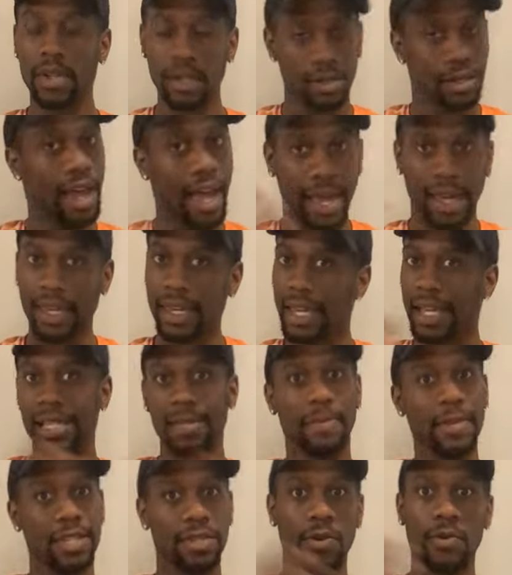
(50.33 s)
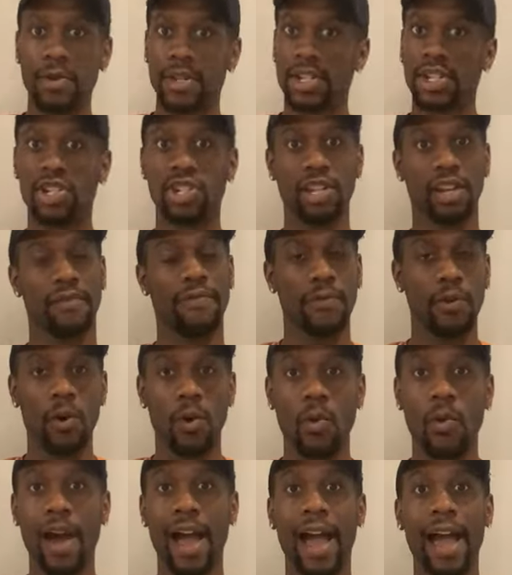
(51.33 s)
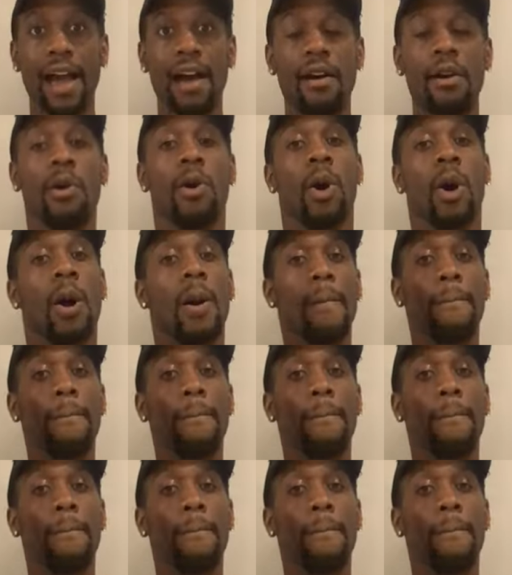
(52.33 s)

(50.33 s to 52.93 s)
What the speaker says: Like, he's been doing this shit for a while.